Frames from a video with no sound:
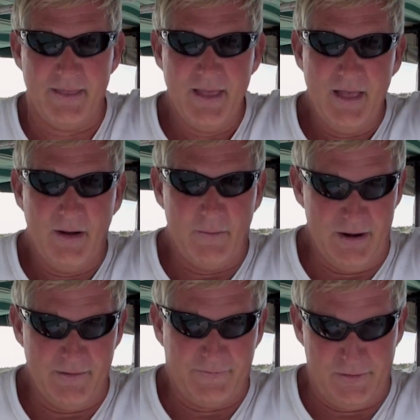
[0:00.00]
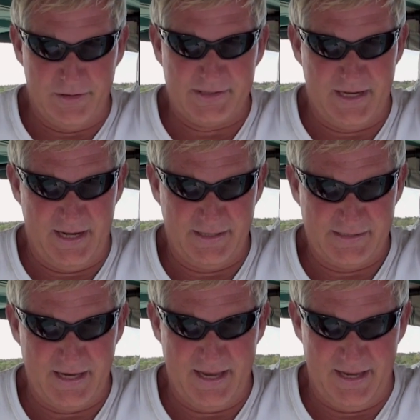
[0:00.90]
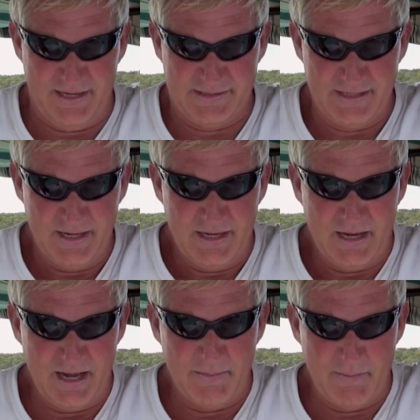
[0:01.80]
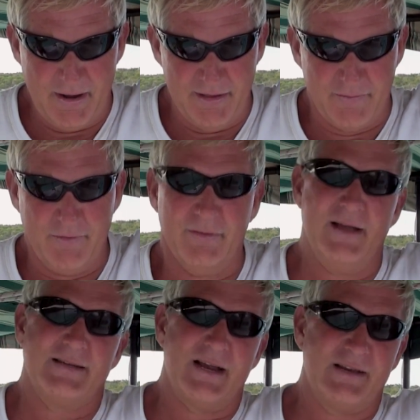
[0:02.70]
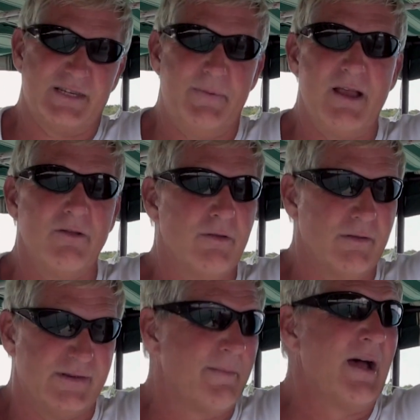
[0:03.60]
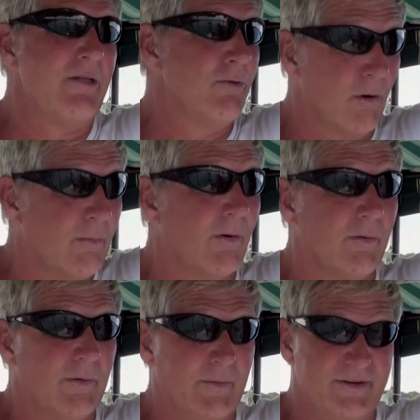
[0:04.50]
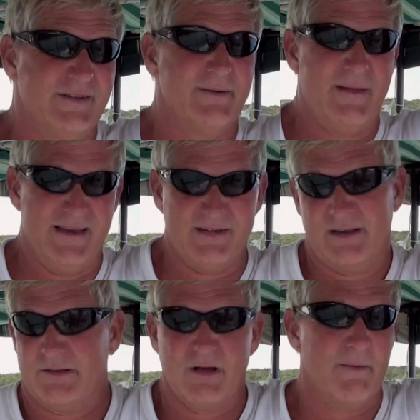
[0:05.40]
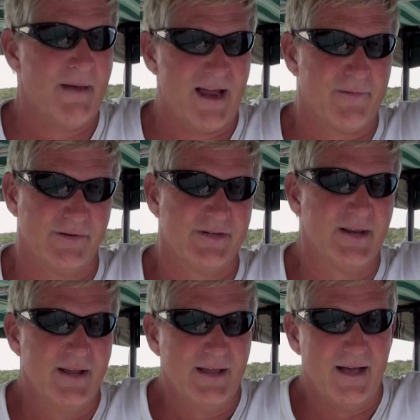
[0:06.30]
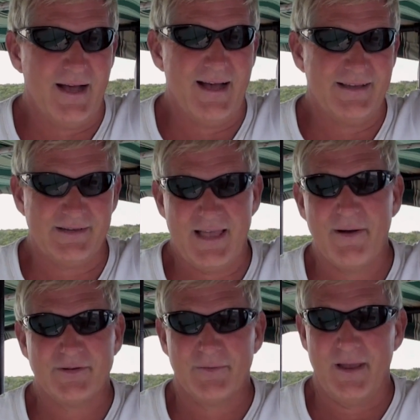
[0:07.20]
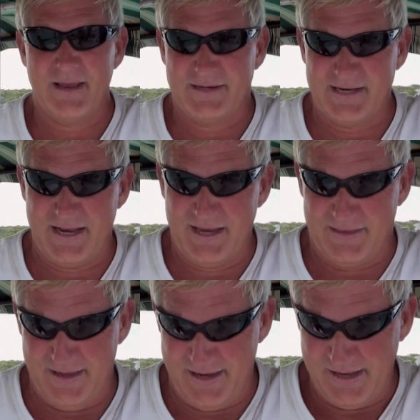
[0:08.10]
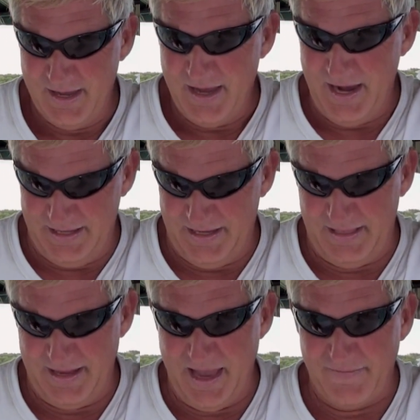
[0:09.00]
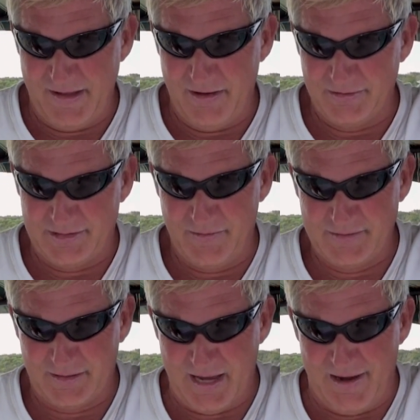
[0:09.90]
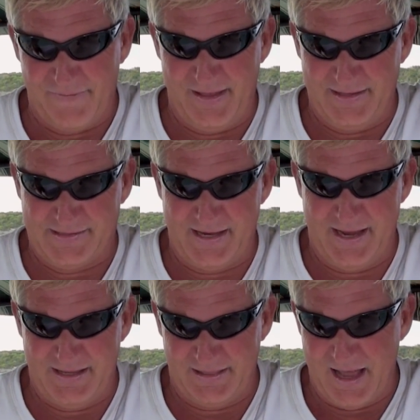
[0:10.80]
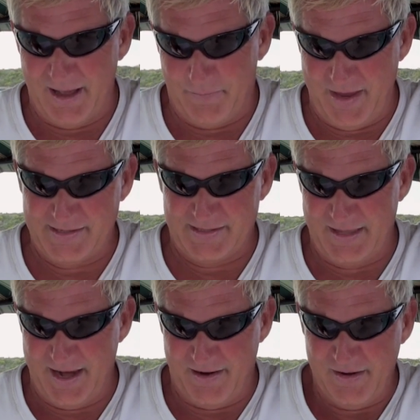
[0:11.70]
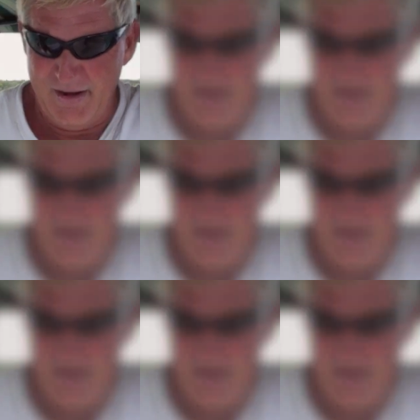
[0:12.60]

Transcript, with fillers: And one of the first things is uh, my mother realized I could speak semi-normal, which is amazing. I was taught backwards. Uh, so that was a really exciting thing. And it, they definitely noticed there was a confidence and a lot of peace there.